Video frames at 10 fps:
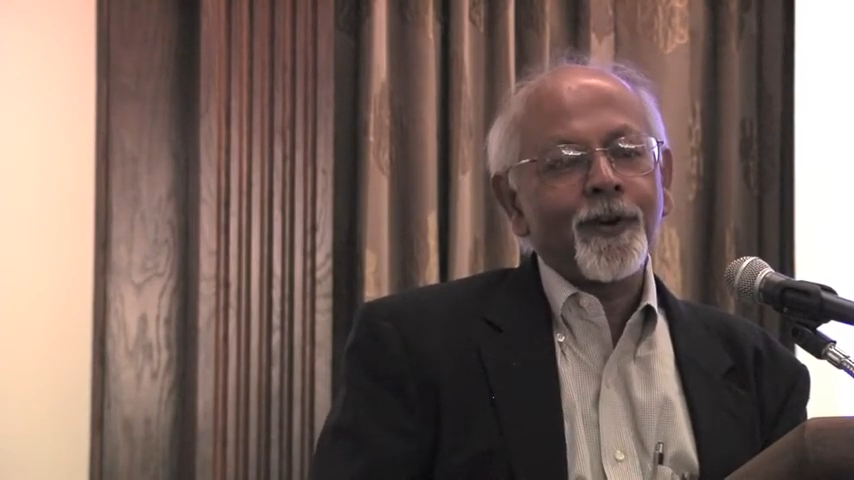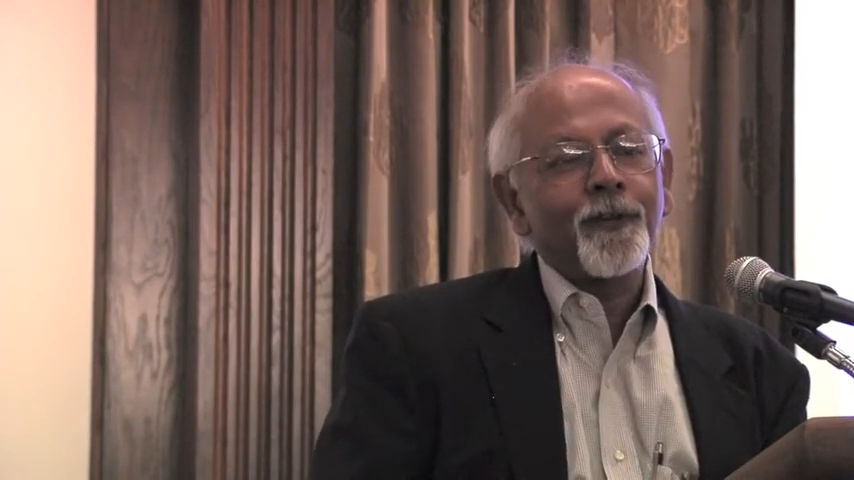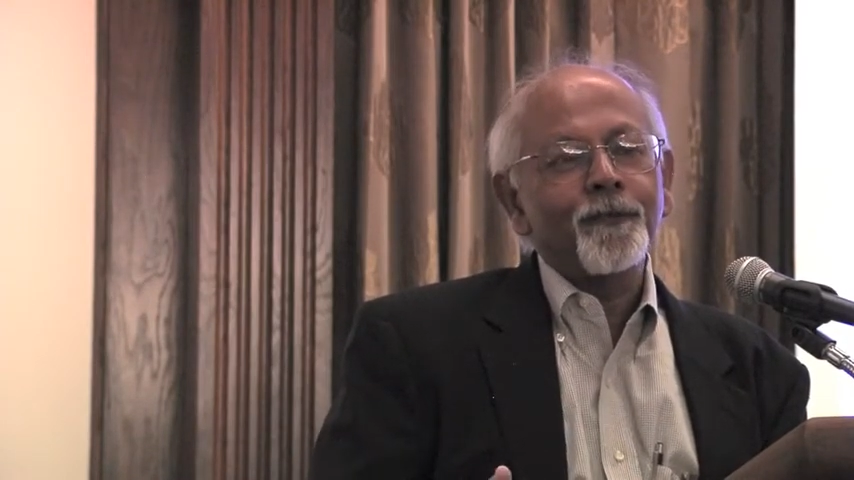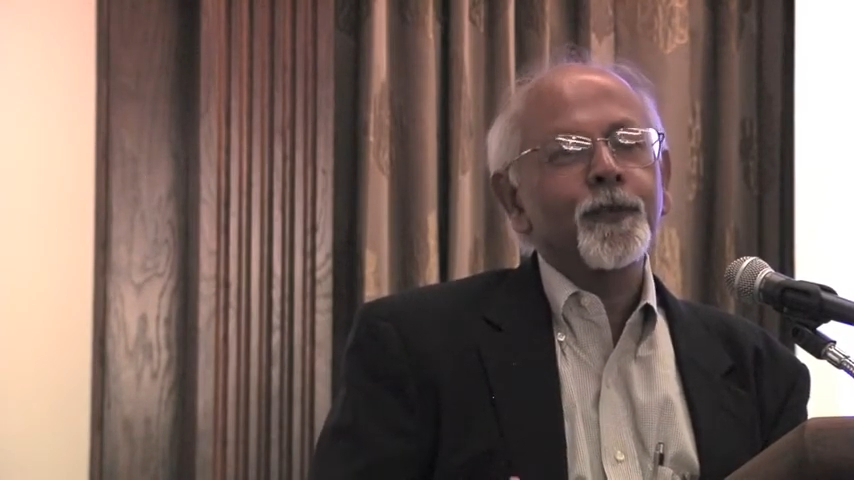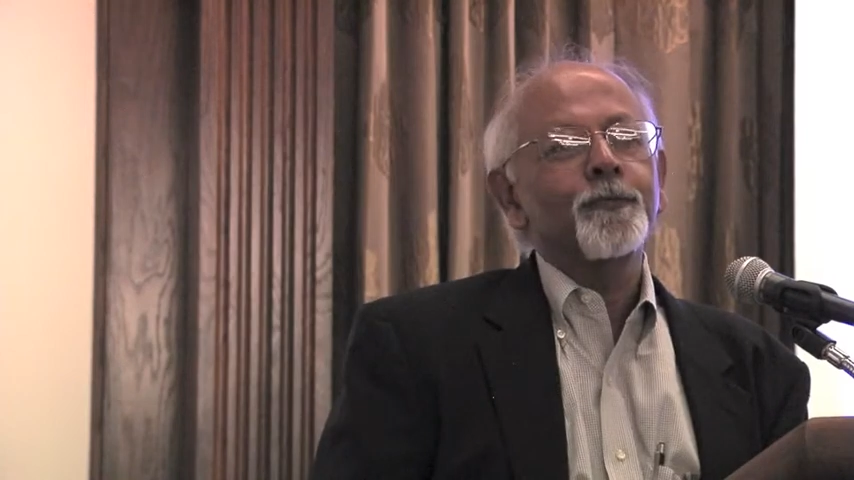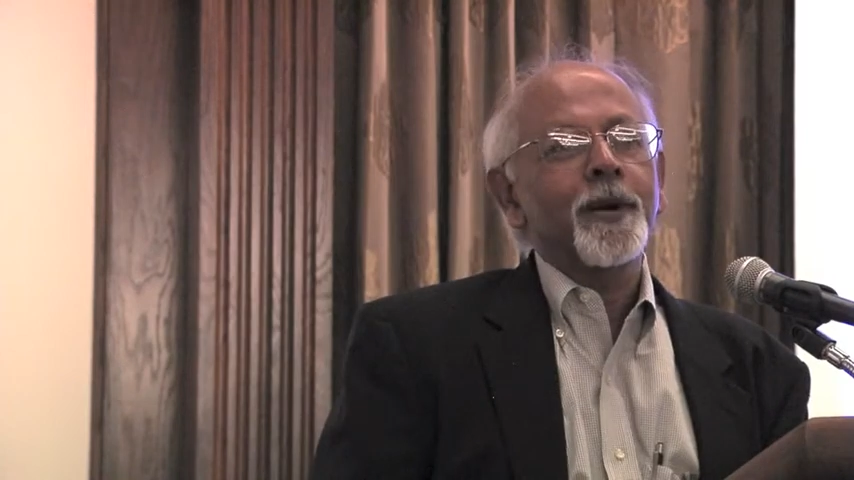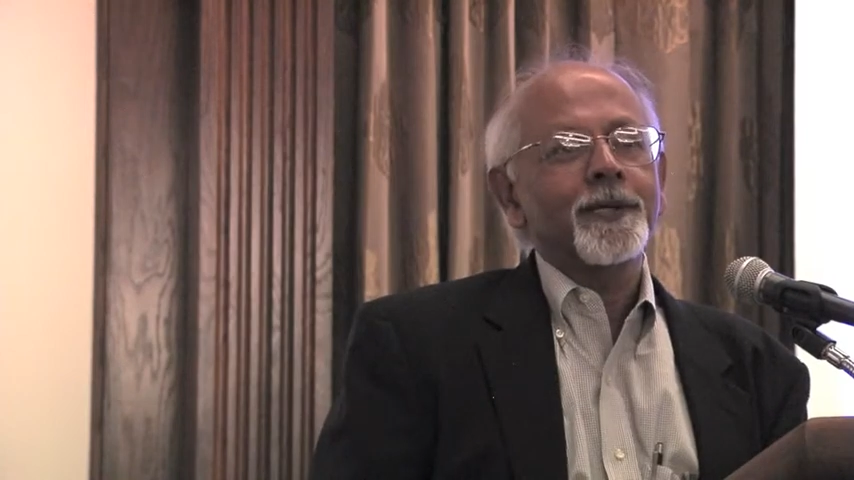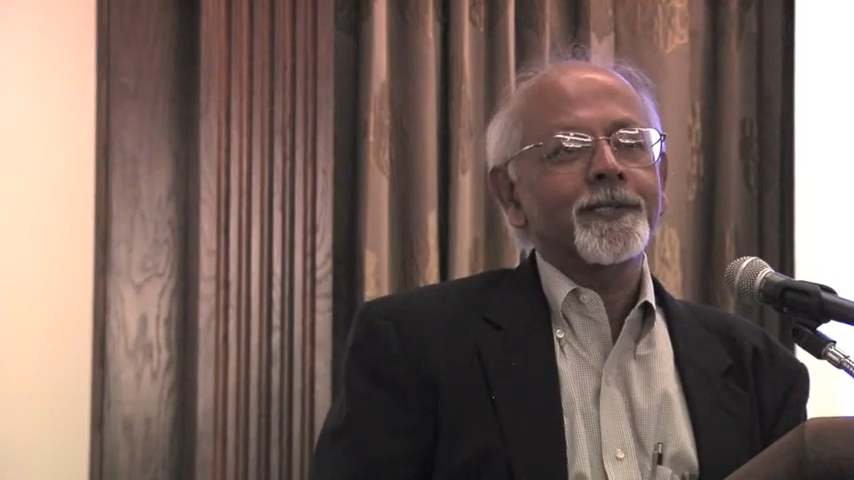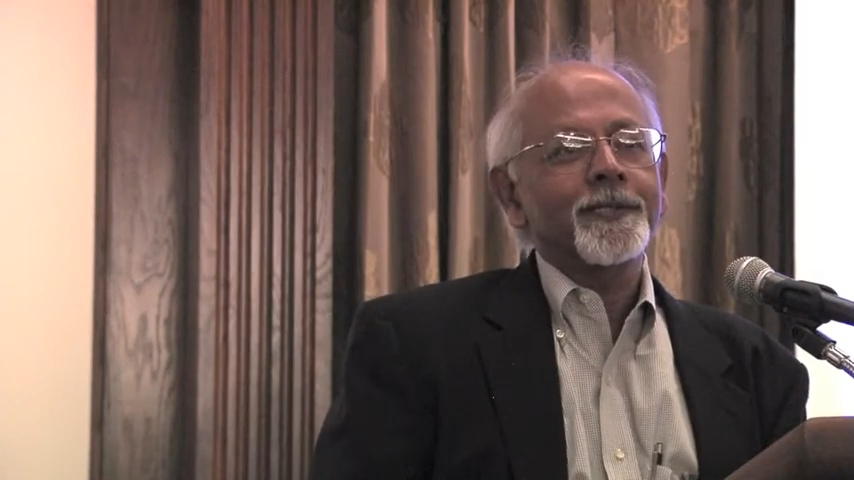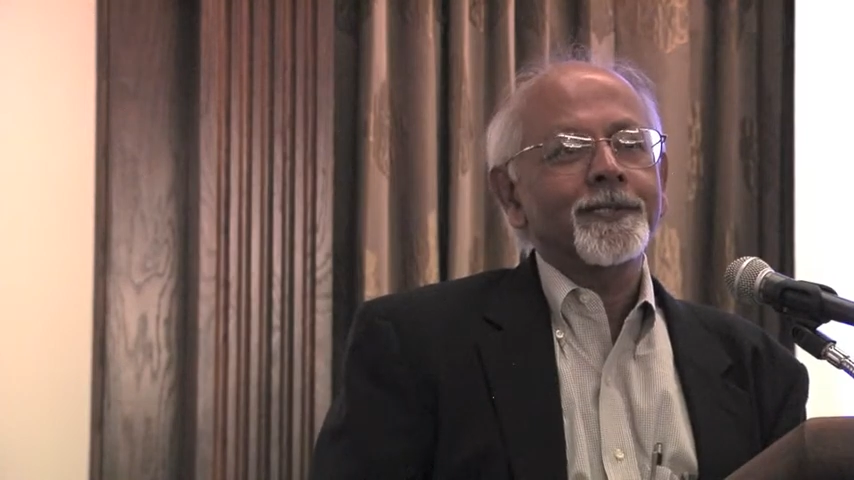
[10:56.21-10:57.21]
or few
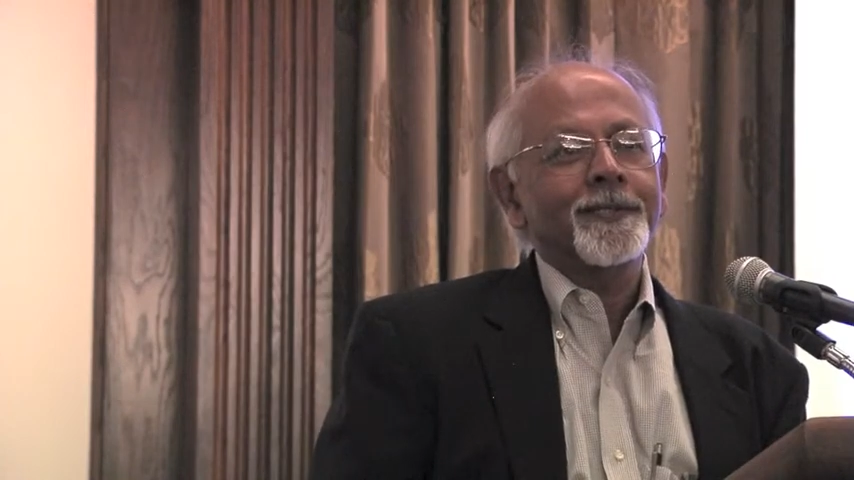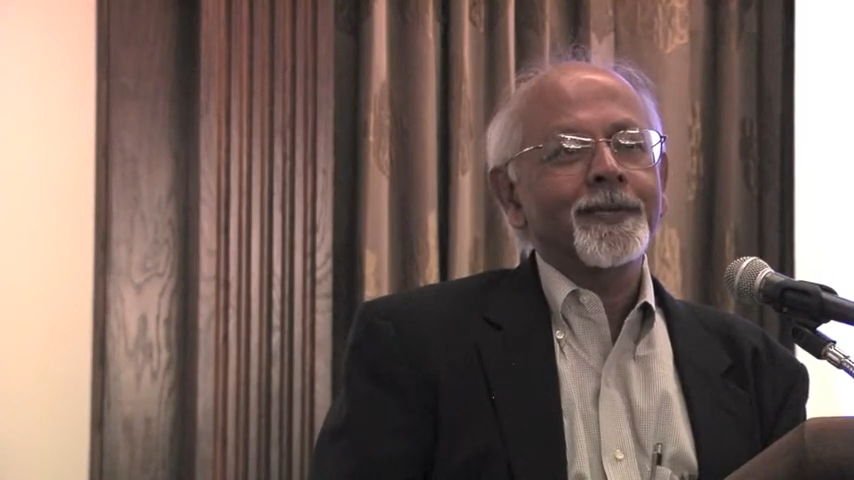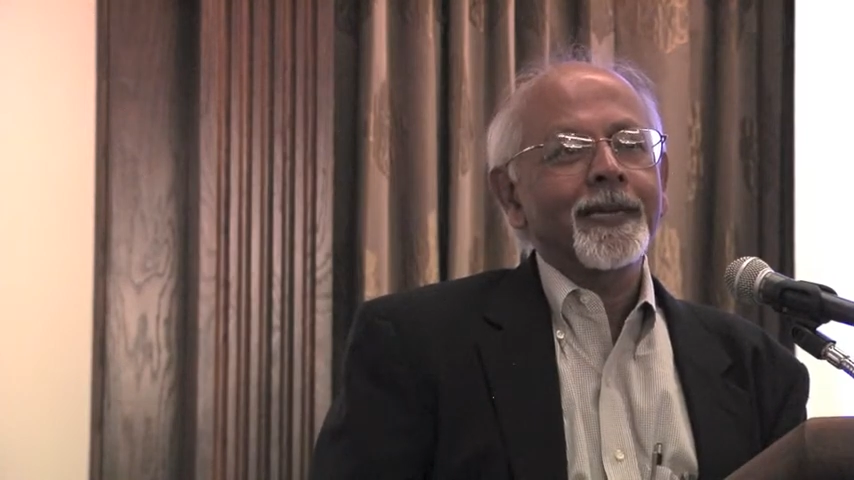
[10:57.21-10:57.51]
months.